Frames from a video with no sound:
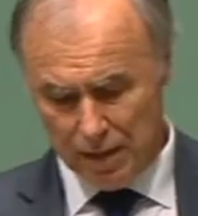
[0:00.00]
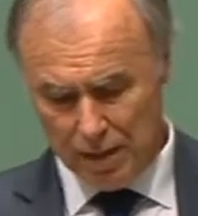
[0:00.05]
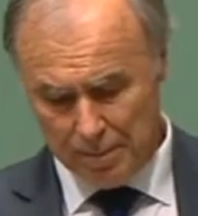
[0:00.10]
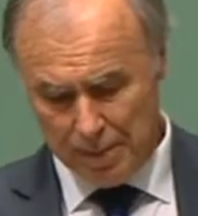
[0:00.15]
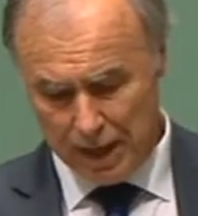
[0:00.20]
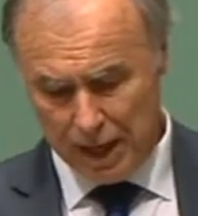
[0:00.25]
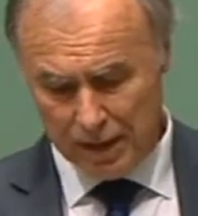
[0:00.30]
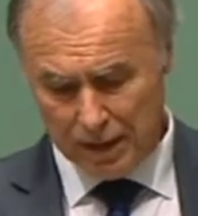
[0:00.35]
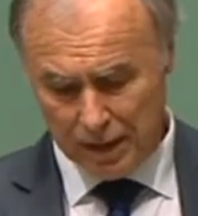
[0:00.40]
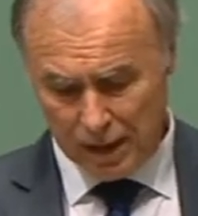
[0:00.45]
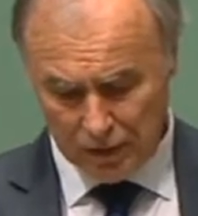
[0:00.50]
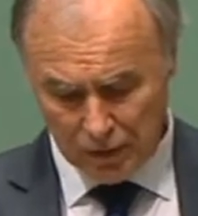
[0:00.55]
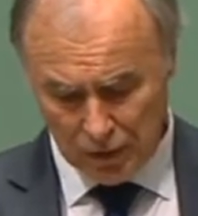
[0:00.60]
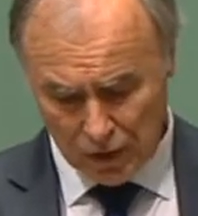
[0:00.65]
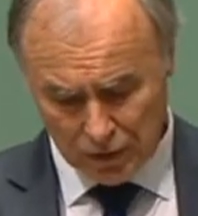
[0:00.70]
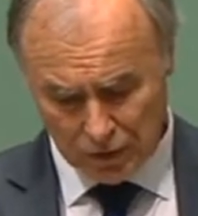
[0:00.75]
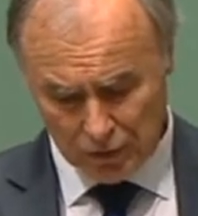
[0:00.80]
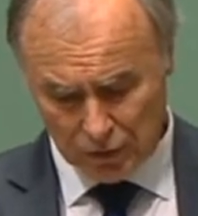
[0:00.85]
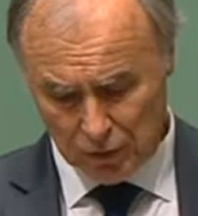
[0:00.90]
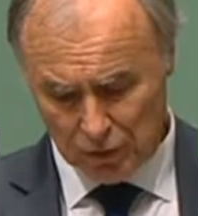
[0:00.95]
about a
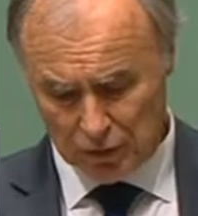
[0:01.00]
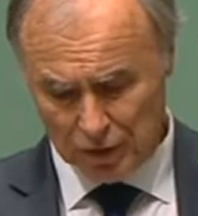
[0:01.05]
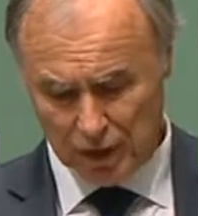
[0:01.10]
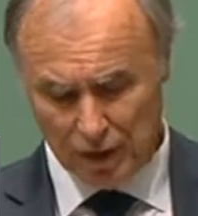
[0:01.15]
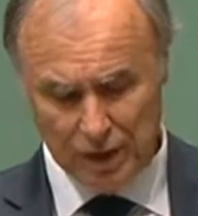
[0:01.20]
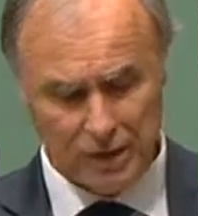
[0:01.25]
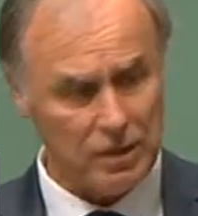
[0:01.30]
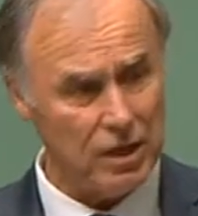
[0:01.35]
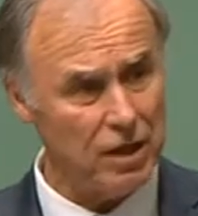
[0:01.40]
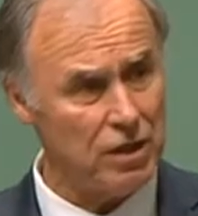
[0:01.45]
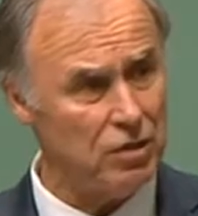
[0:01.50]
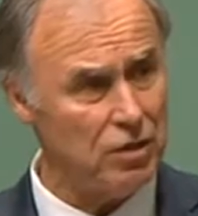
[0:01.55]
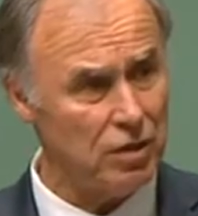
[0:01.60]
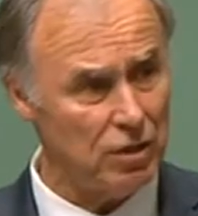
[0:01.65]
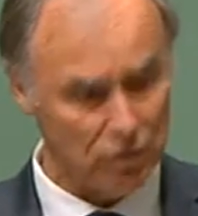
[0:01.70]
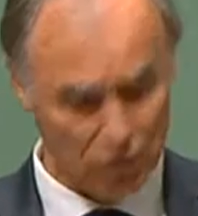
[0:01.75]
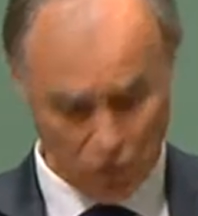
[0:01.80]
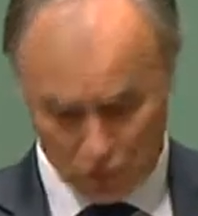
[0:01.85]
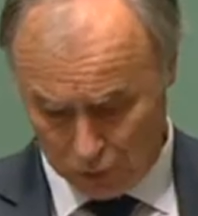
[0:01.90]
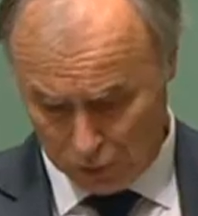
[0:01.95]
local organisation
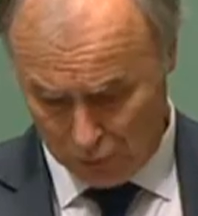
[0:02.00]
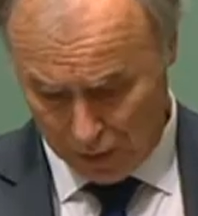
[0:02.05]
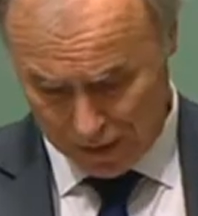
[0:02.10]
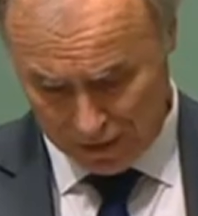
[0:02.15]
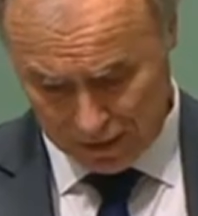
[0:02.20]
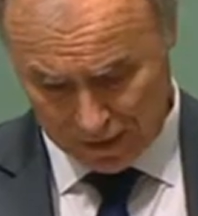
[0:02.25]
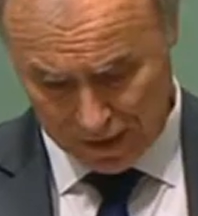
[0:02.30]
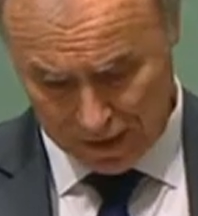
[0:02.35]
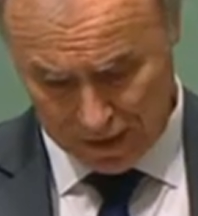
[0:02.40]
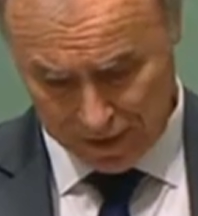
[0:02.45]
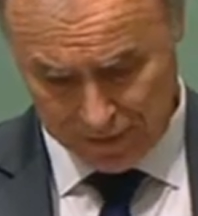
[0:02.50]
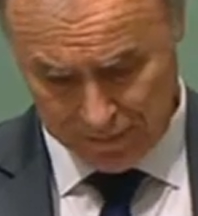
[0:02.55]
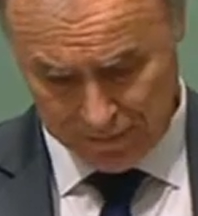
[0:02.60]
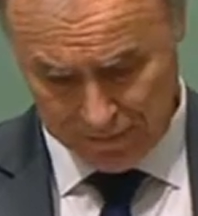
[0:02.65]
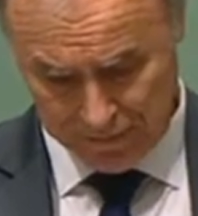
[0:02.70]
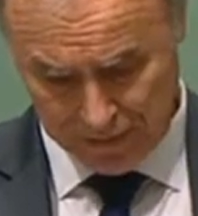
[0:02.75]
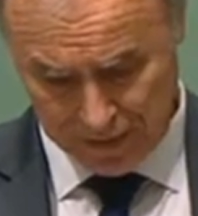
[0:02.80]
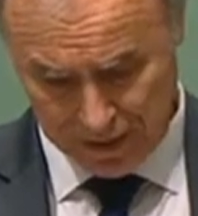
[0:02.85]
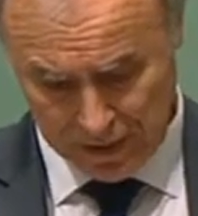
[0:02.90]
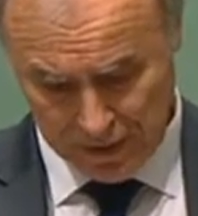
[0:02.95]
called RASAID,
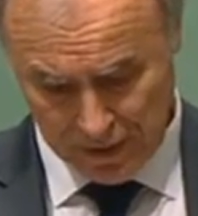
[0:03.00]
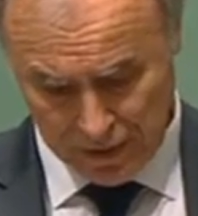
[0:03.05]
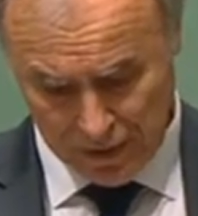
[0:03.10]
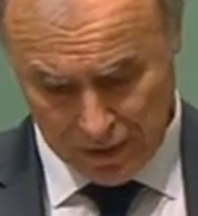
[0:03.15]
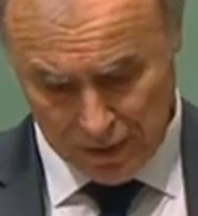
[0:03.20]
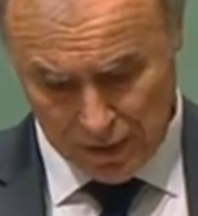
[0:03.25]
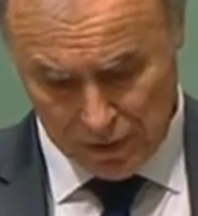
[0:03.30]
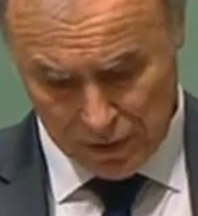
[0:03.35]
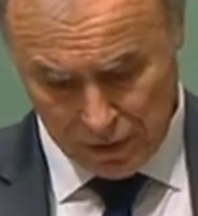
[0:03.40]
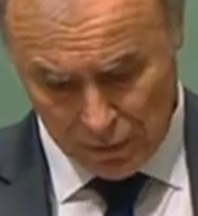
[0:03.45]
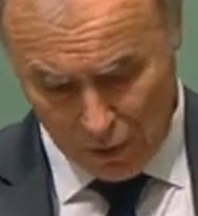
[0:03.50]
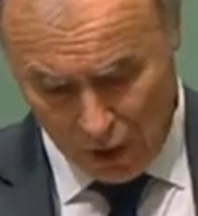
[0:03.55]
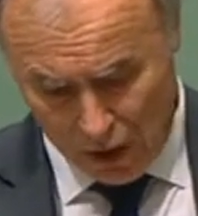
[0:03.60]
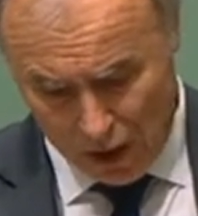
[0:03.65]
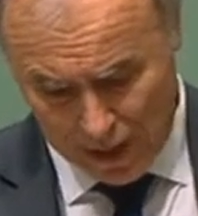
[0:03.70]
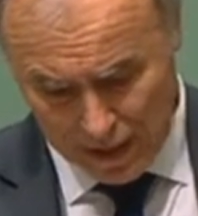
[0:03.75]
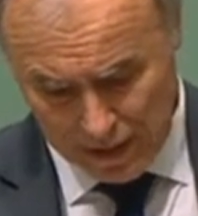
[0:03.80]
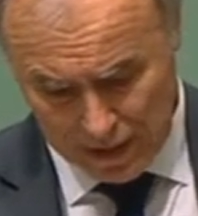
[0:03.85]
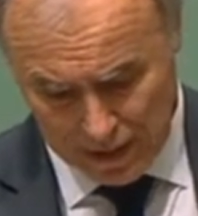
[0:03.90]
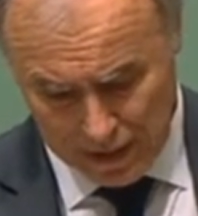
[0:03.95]
the
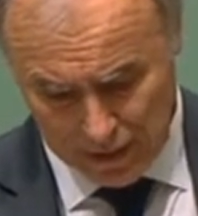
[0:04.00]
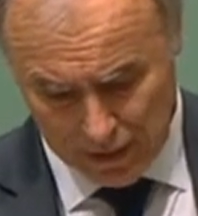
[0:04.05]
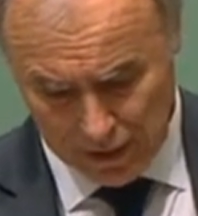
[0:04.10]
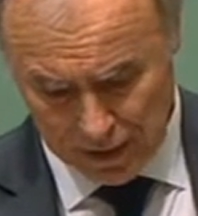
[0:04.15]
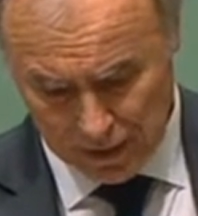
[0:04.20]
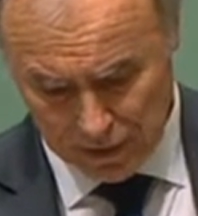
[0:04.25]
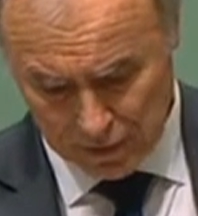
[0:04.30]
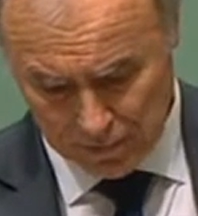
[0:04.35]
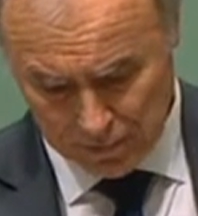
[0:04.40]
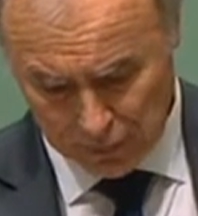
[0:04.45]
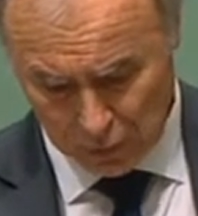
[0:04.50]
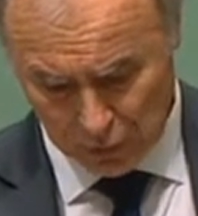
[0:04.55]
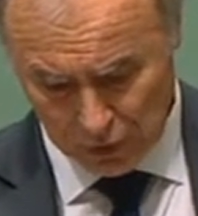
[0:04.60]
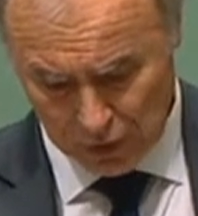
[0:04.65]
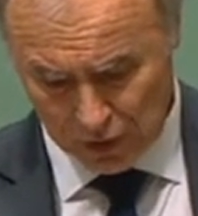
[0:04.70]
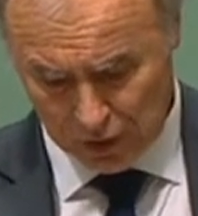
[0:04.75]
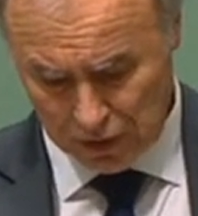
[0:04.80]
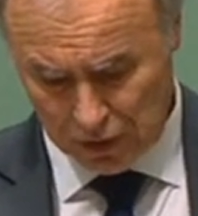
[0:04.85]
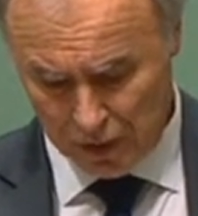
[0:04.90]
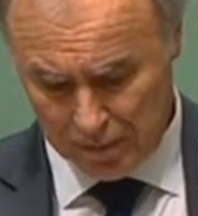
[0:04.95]
Ride Area
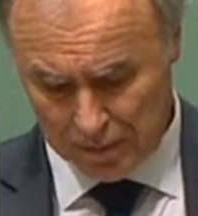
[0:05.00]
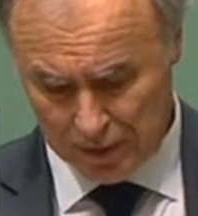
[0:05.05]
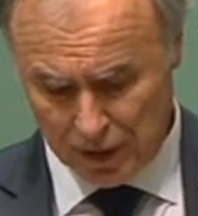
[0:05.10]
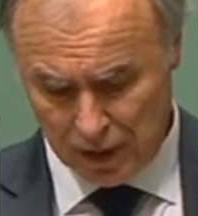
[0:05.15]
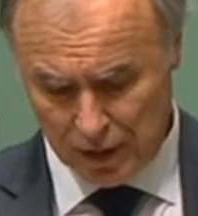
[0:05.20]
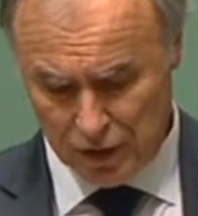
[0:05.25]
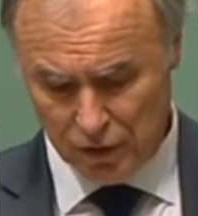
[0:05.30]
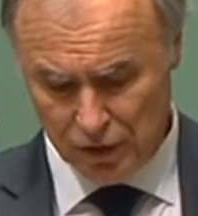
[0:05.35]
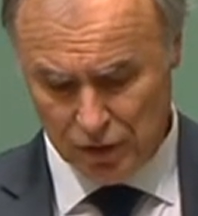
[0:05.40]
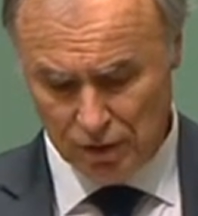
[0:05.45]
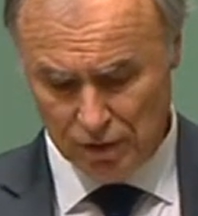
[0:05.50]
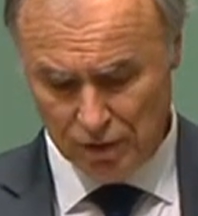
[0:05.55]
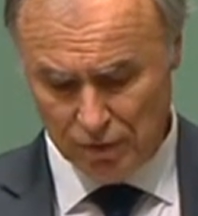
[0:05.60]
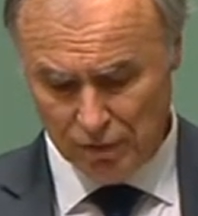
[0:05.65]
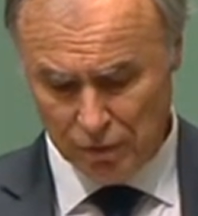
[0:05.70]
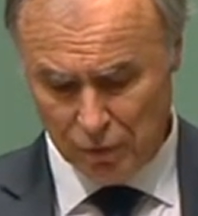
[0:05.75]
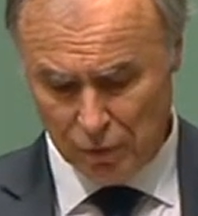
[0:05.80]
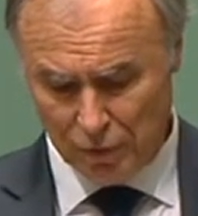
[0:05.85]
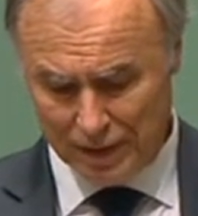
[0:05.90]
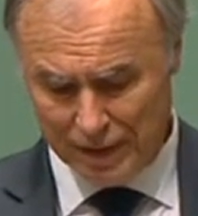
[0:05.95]
Supported Accommodation
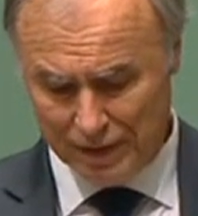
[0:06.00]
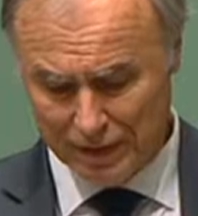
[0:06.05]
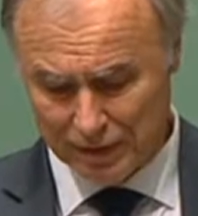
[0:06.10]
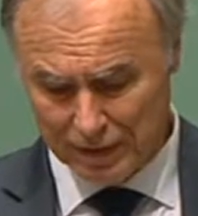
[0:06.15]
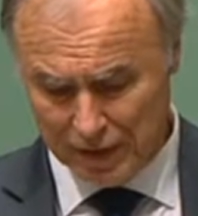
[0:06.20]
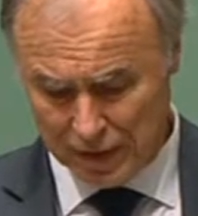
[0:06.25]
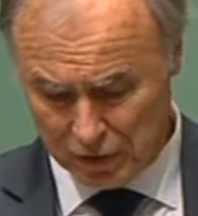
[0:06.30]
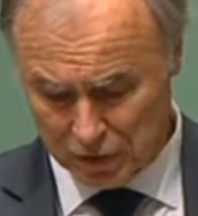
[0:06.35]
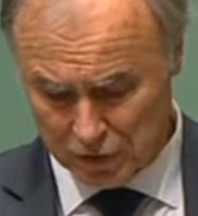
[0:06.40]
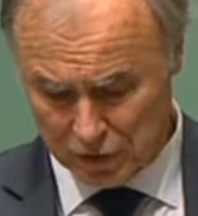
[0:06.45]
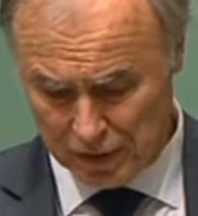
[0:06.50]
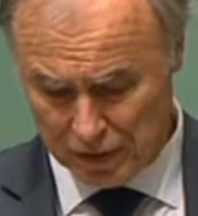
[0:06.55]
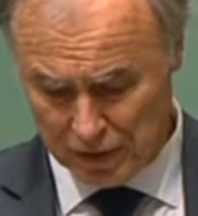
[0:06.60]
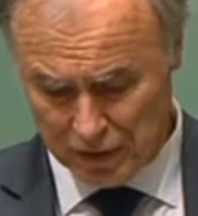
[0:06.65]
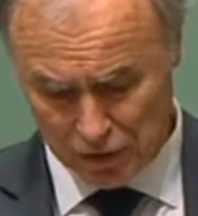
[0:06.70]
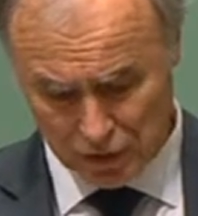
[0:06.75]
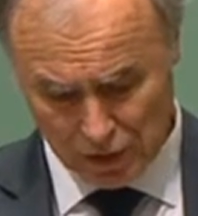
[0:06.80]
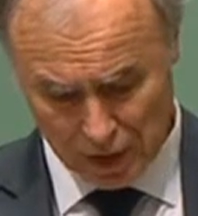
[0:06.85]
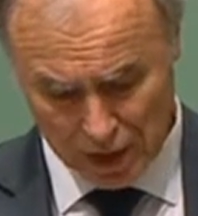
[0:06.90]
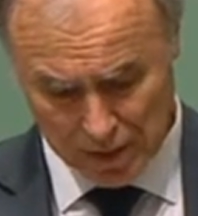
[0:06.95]
for Intellectually
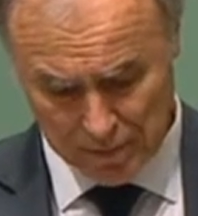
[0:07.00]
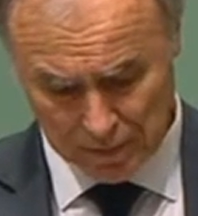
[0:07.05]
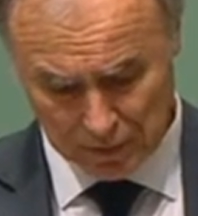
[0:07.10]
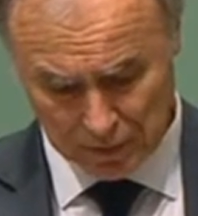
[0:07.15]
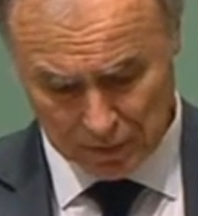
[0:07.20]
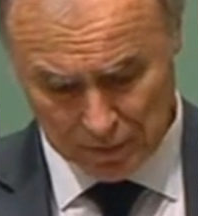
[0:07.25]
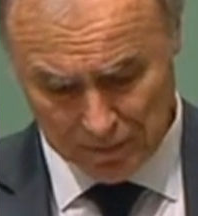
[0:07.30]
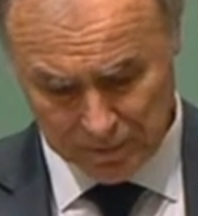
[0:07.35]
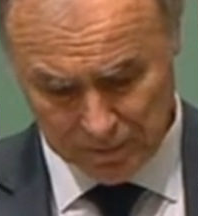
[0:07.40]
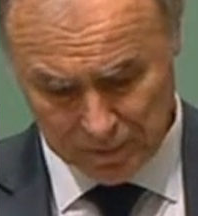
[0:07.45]
Disabled.